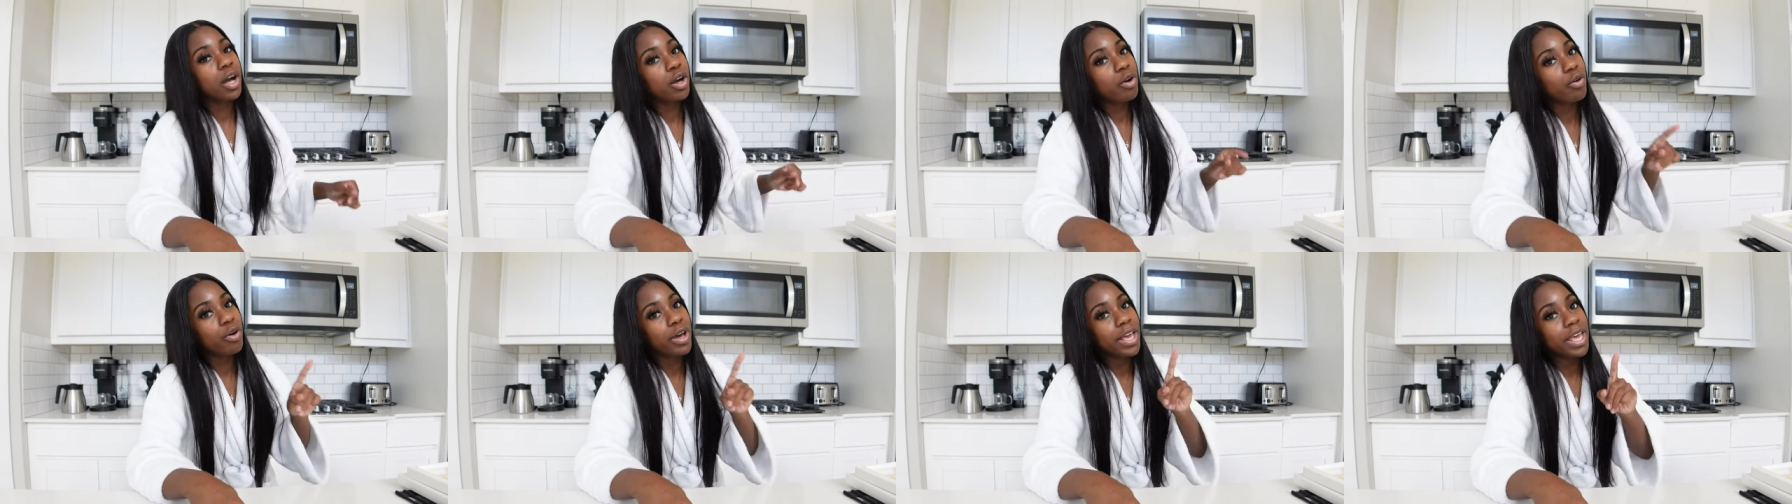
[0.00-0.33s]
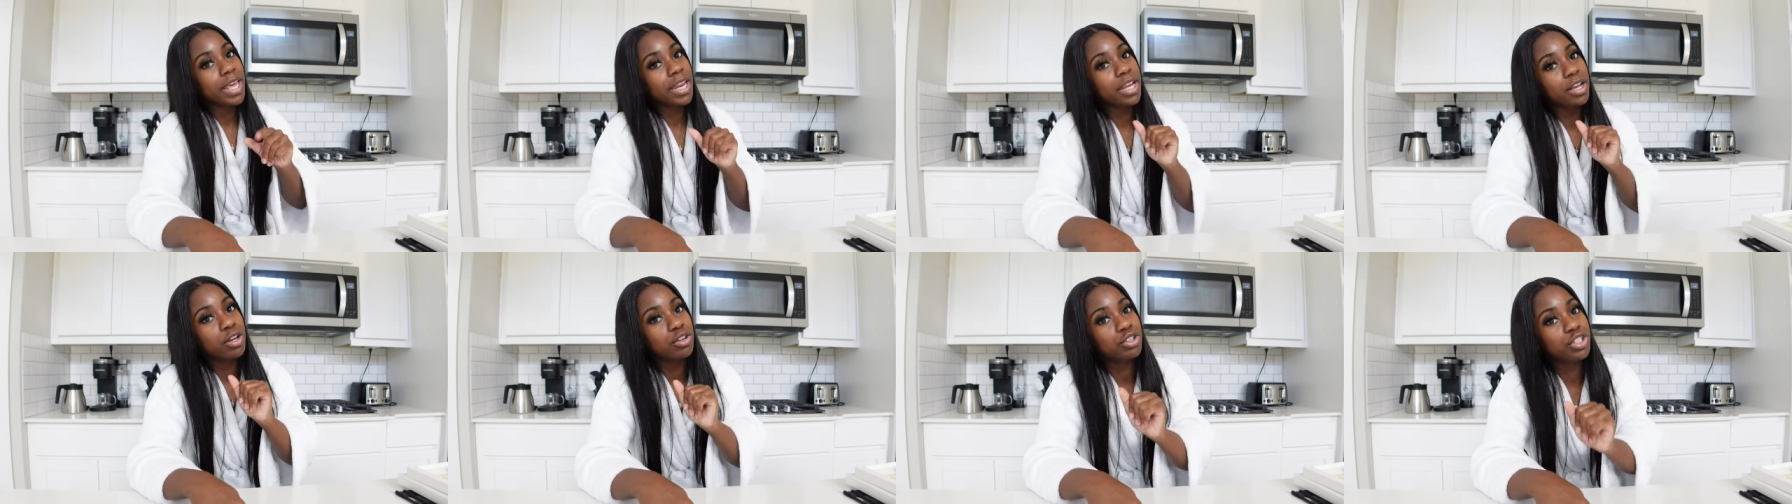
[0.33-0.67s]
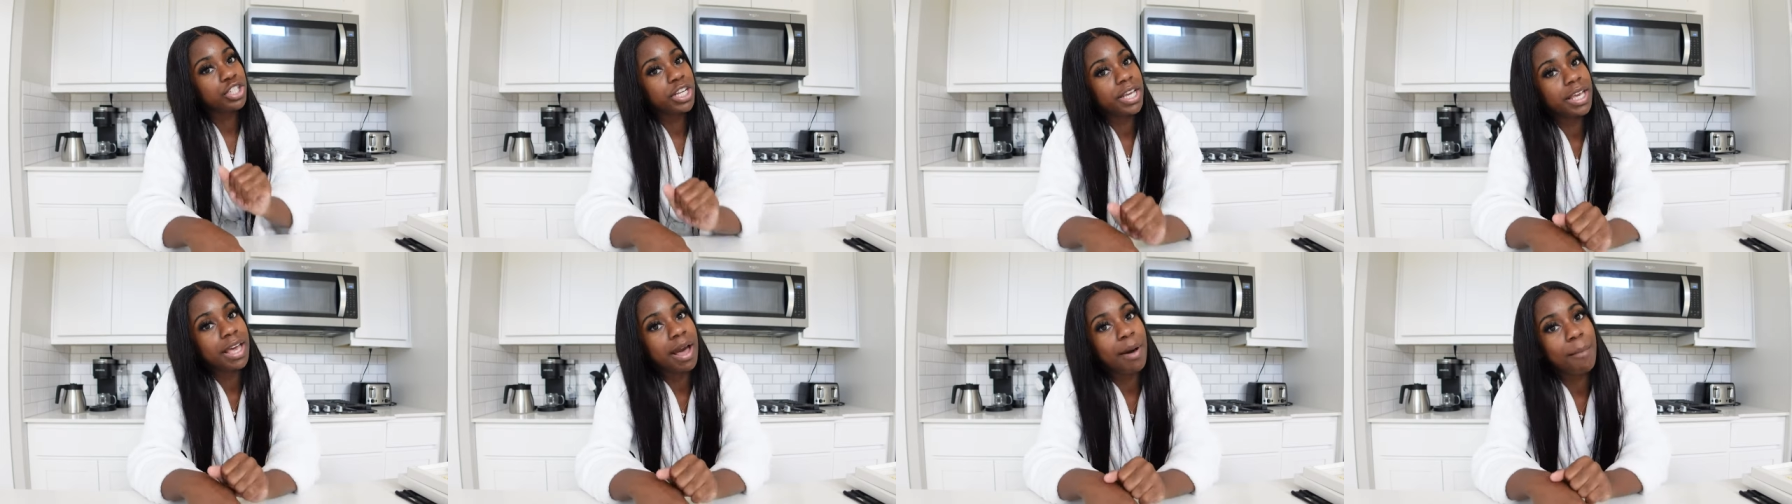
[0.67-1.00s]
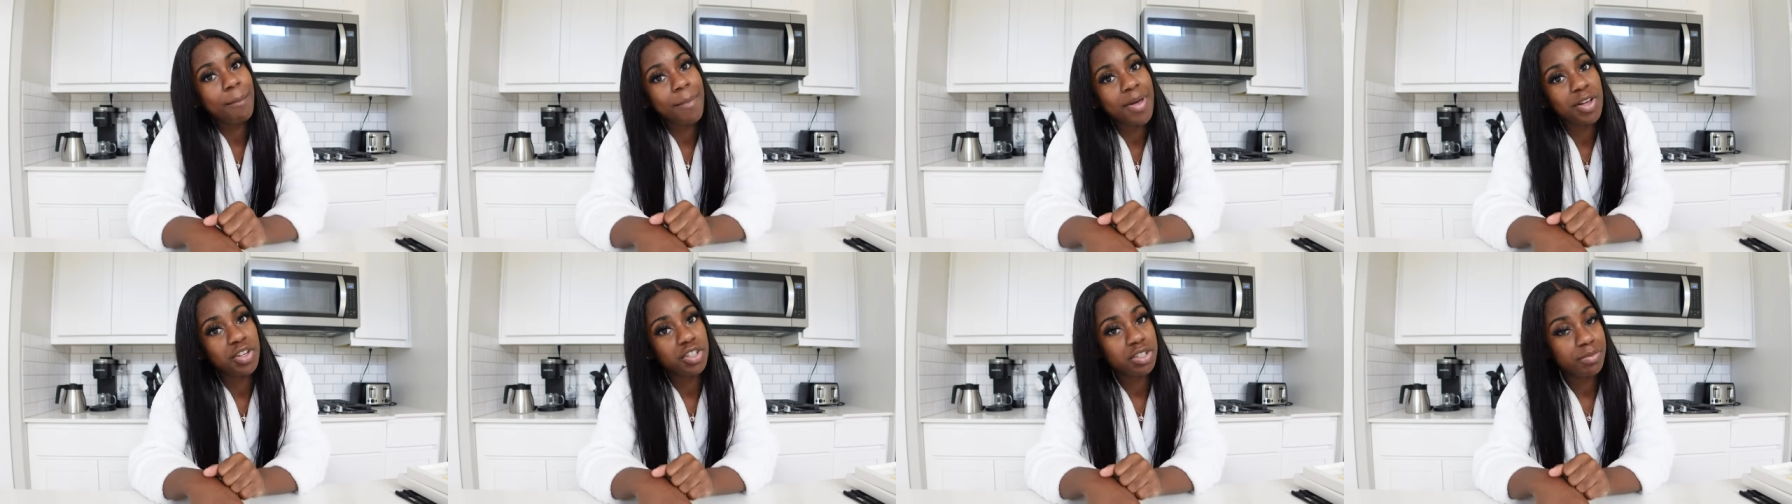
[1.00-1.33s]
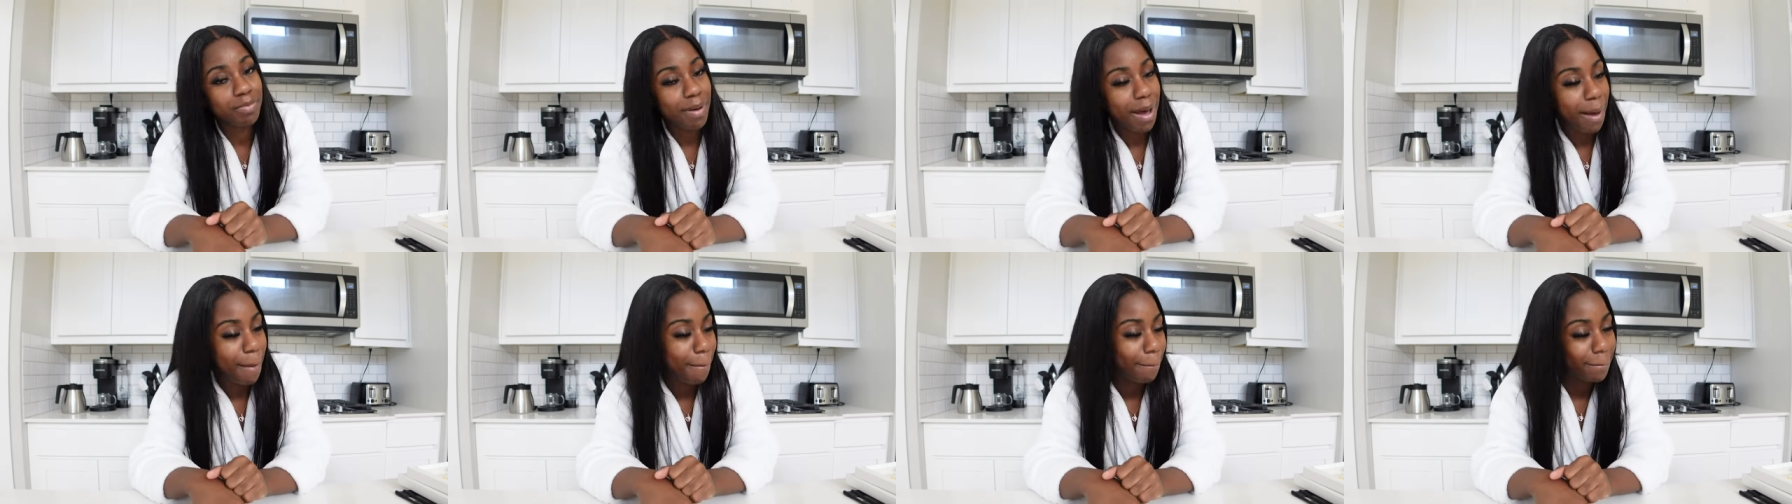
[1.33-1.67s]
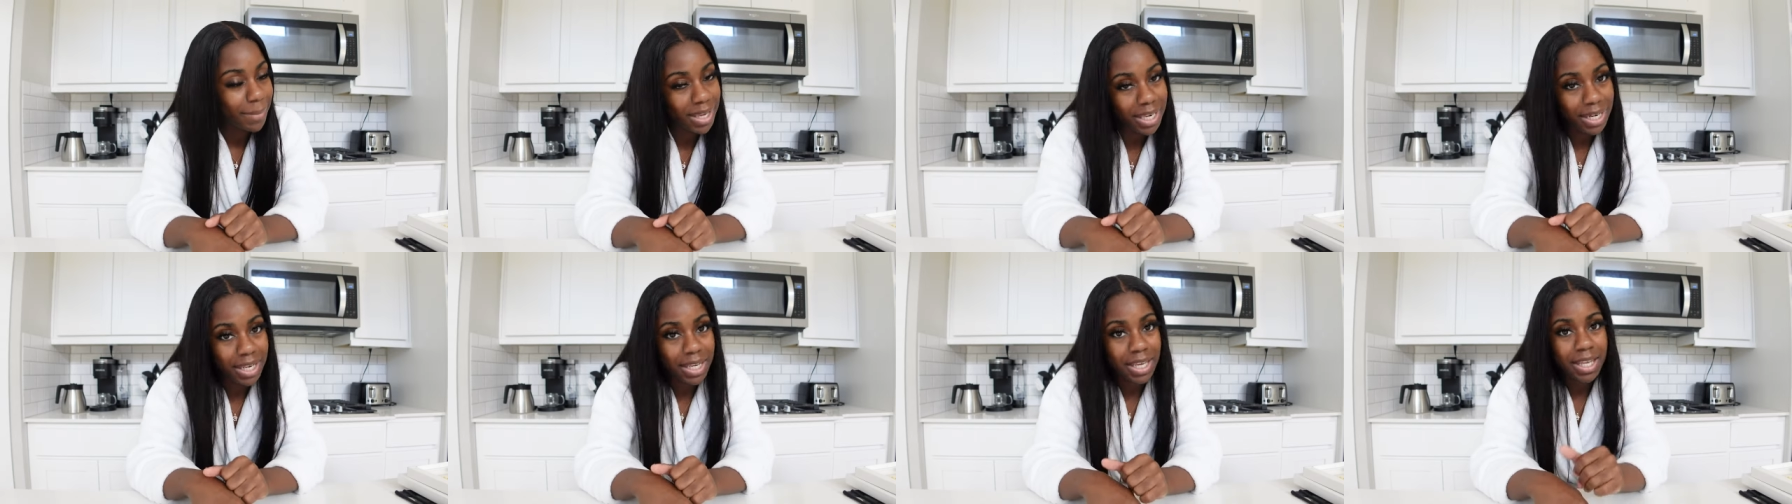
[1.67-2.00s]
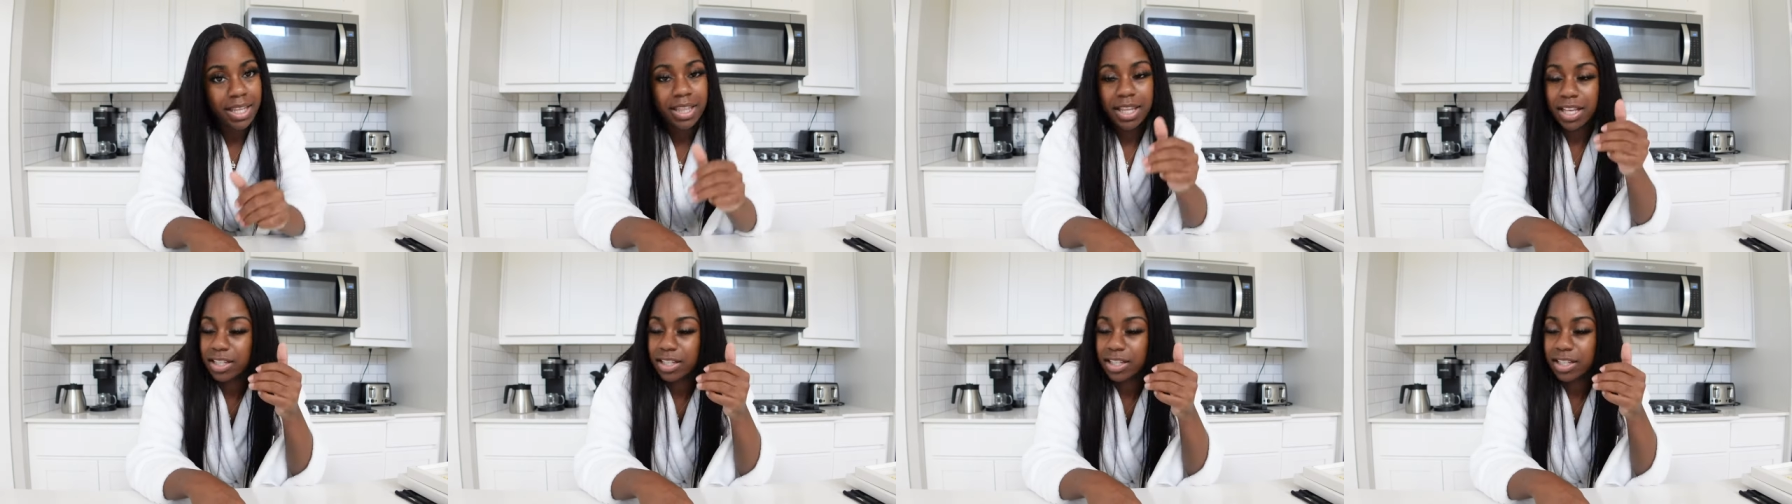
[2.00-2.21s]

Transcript: go ahead and go check out Melts by Mini.